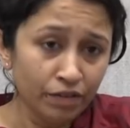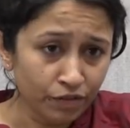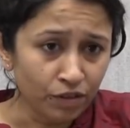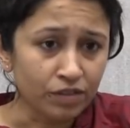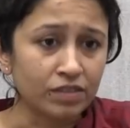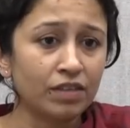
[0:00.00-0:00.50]
of
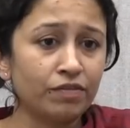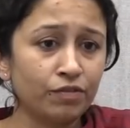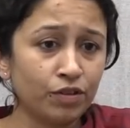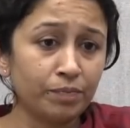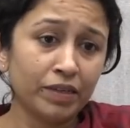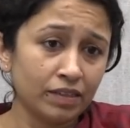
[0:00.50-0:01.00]
course of
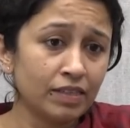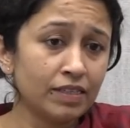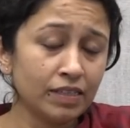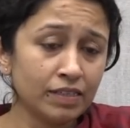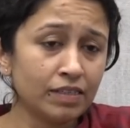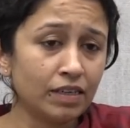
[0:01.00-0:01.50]
course
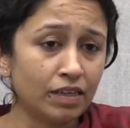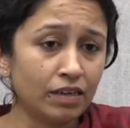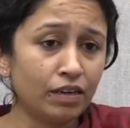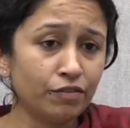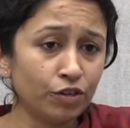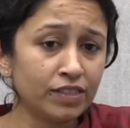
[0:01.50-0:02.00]
this is uh,
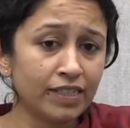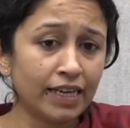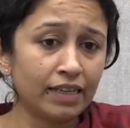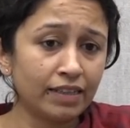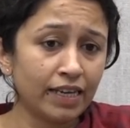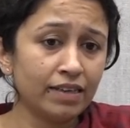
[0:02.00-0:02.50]
of course
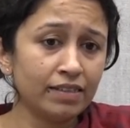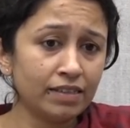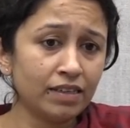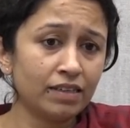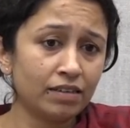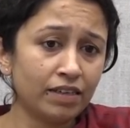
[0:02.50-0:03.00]
there, there is
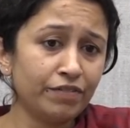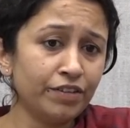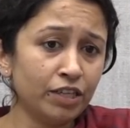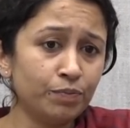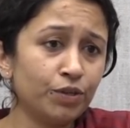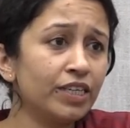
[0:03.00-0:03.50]
a, a,
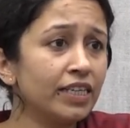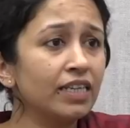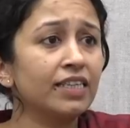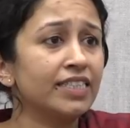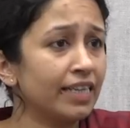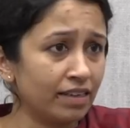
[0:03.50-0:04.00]
definite
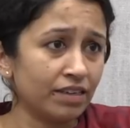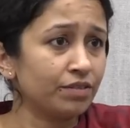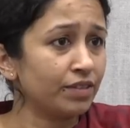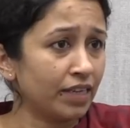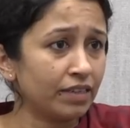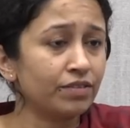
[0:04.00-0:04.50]
political agenda
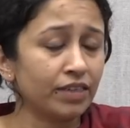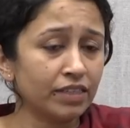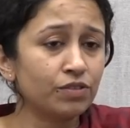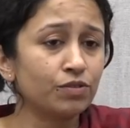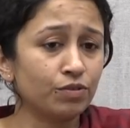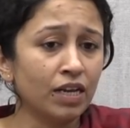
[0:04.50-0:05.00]
to that
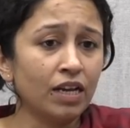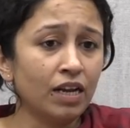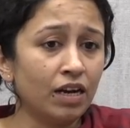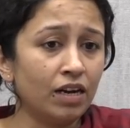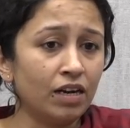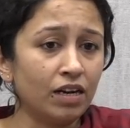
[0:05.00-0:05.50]
right so
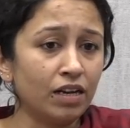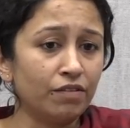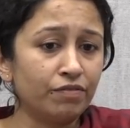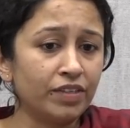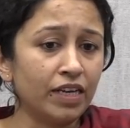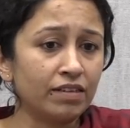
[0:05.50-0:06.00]
uh,
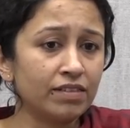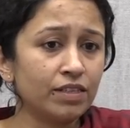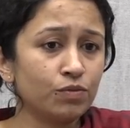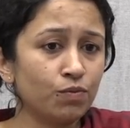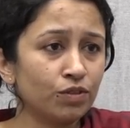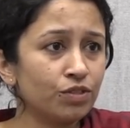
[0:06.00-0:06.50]
if the
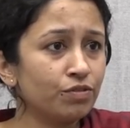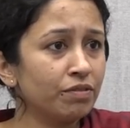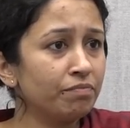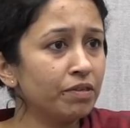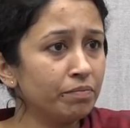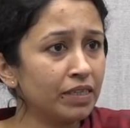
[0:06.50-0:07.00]
rss wants to
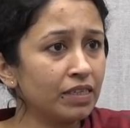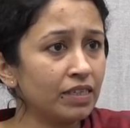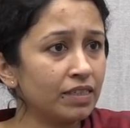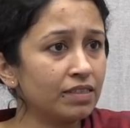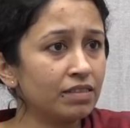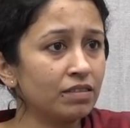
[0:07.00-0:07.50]
implement
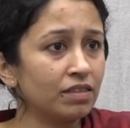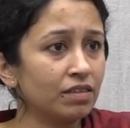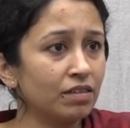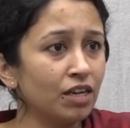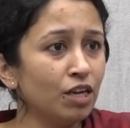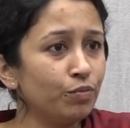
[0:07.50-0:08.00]
its
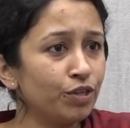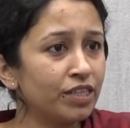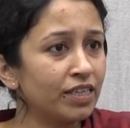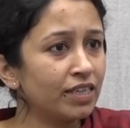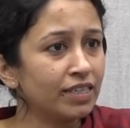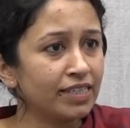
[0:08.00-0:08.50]
uh,
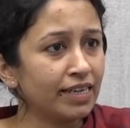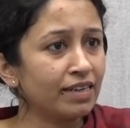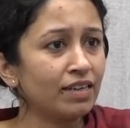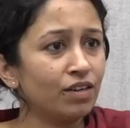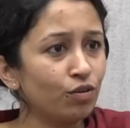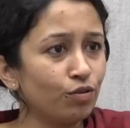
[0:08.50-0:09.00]
political
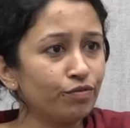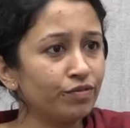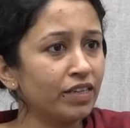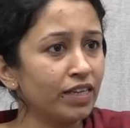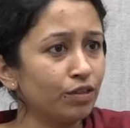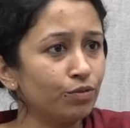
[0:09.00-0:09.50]
agenda of
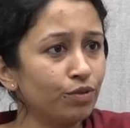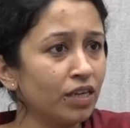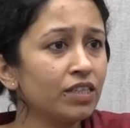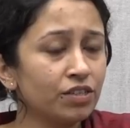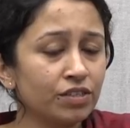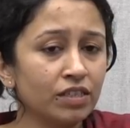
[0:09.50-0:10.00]
the hindu
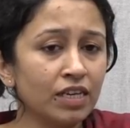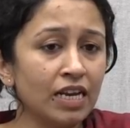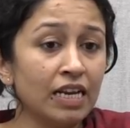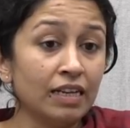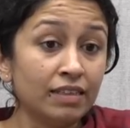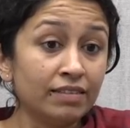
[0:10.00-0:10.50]
rashtra
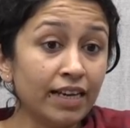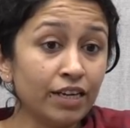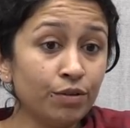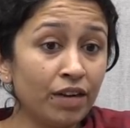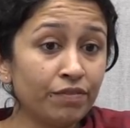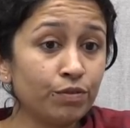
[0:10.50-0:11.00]
then
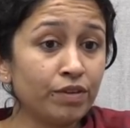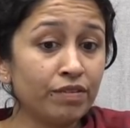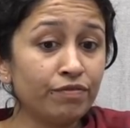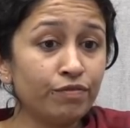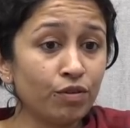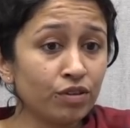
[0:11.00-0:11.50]
you have to
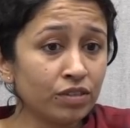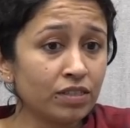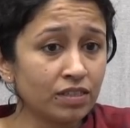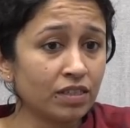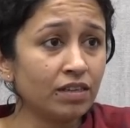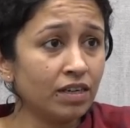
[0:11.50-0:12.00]

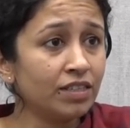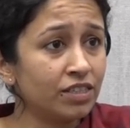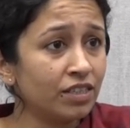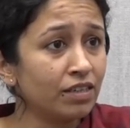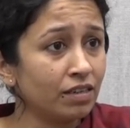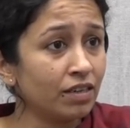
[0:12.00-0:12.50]
enforce a
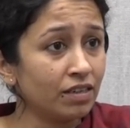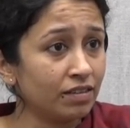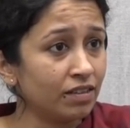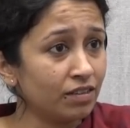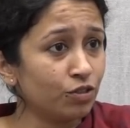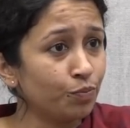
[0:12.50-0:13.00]
religion uh,
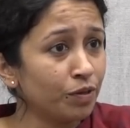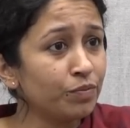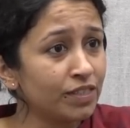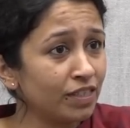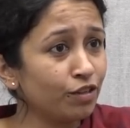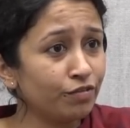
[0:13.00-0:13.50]
uh, the
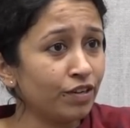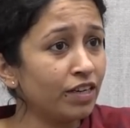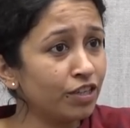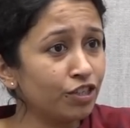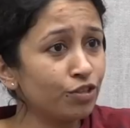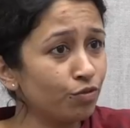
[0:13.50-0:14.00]
supremacy of
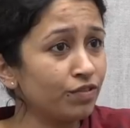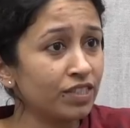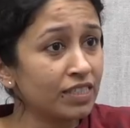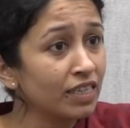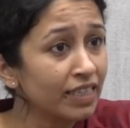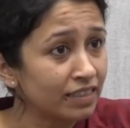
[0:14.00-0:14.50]
religion over
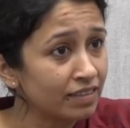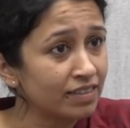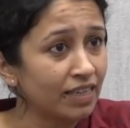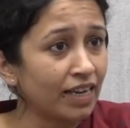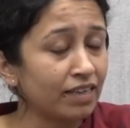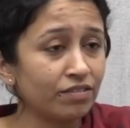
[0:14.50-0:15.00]

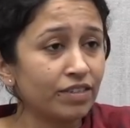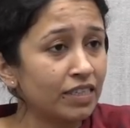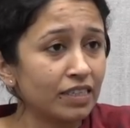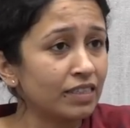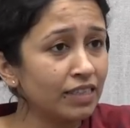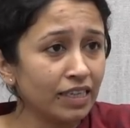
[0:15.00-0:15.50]
science and
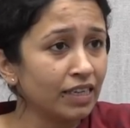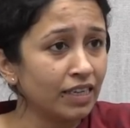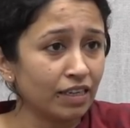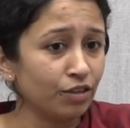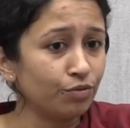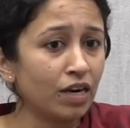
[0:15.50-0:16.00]
critical
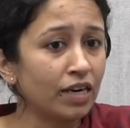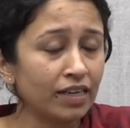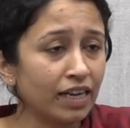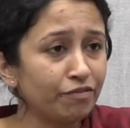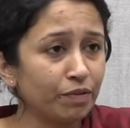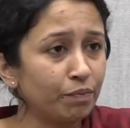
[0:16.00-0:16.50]
thinking you
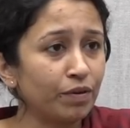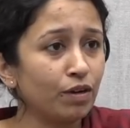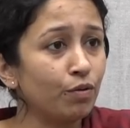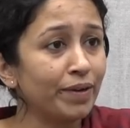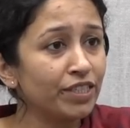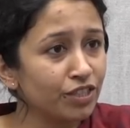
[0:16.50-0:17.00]
can't have people
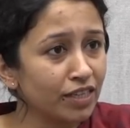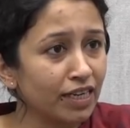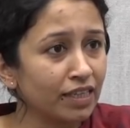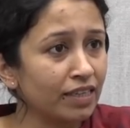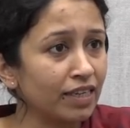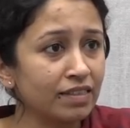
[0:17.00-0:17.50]

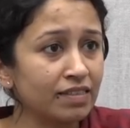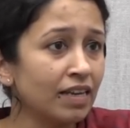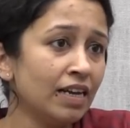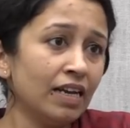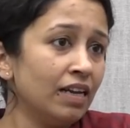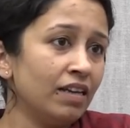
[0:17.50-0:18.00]
questioning things
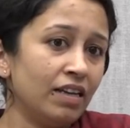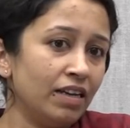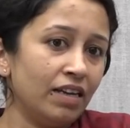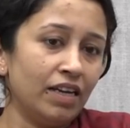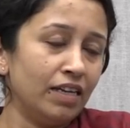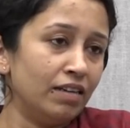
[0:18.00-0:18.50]

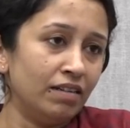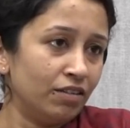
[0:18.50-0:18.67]
in